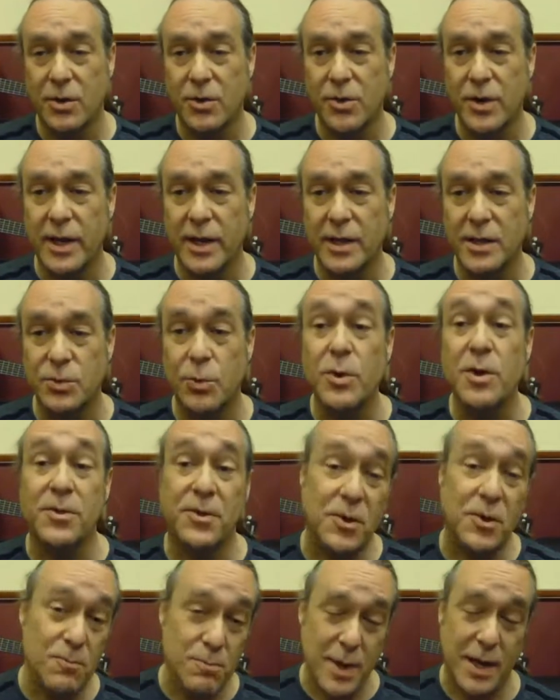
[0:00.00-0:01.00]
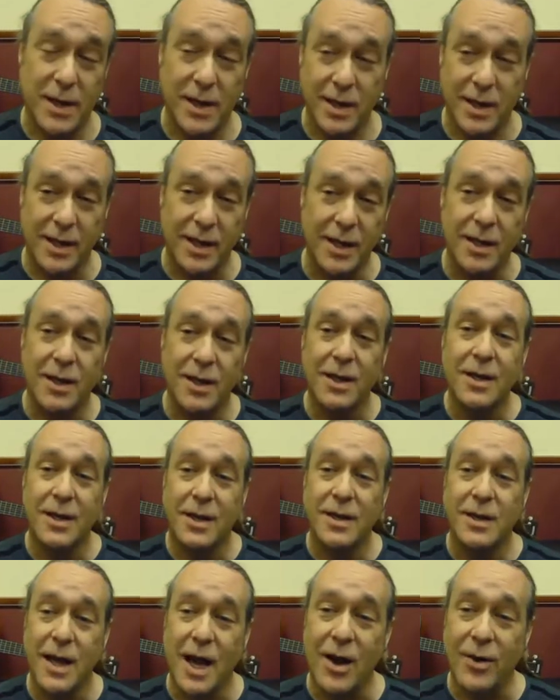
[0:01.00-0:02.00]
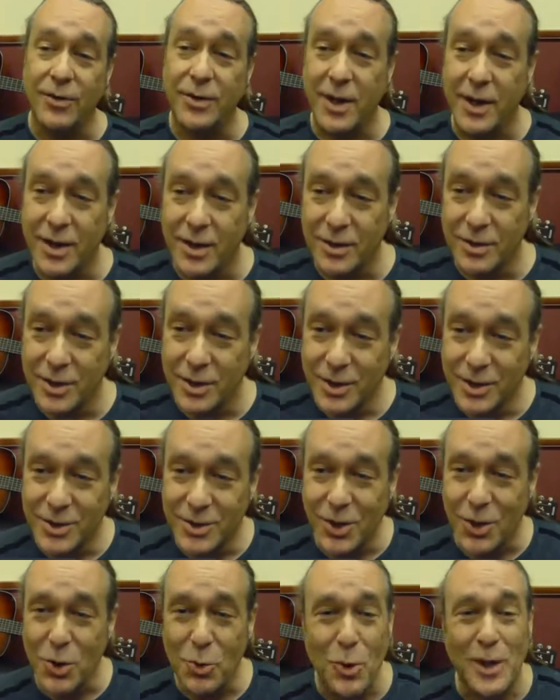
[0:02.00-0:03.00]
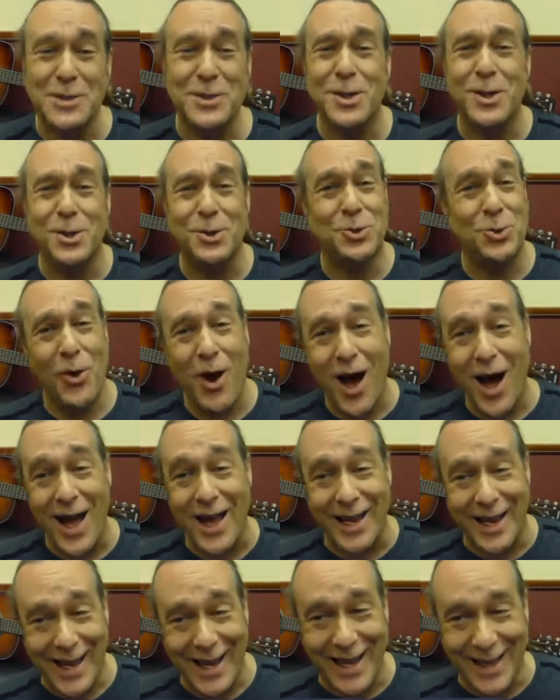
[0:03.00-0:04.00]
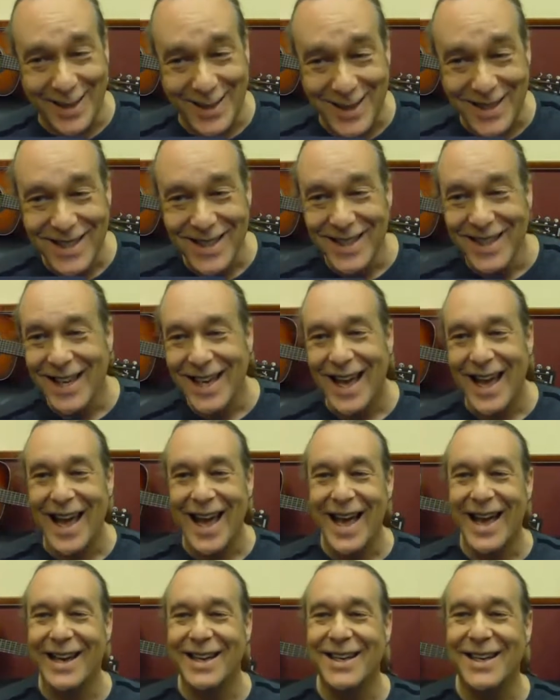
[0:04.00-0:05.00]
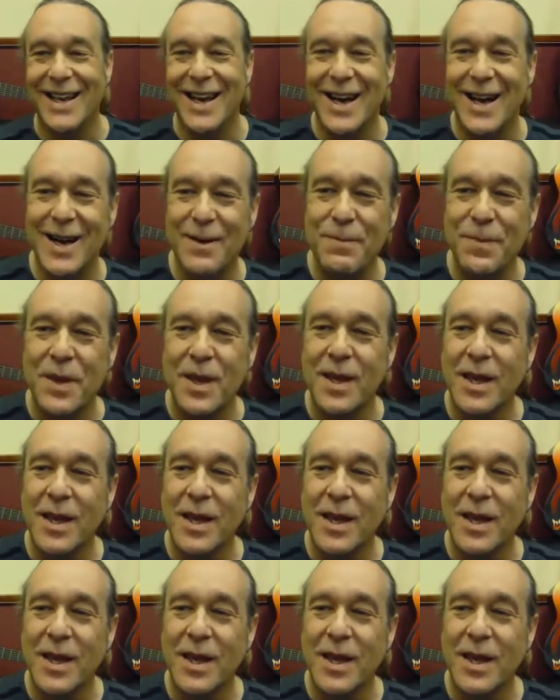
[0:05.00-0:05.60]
degrees with humidity down there. So wow. it wasn't a dry heat. And yeah, uh, yeah.